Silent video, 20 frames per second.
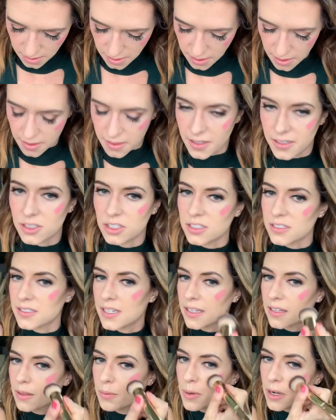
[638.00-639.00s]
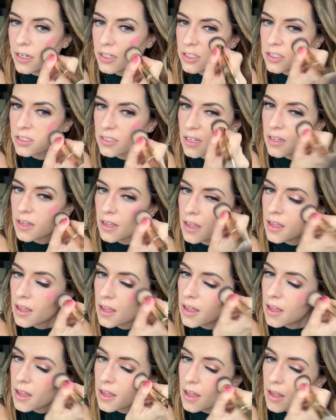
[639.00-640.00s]
And then just take the brush
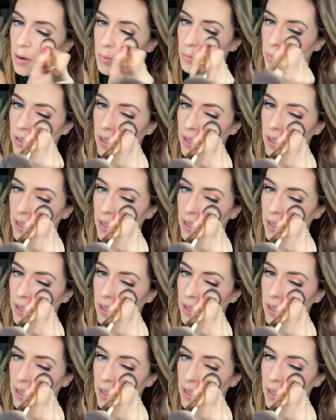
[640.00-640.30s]
and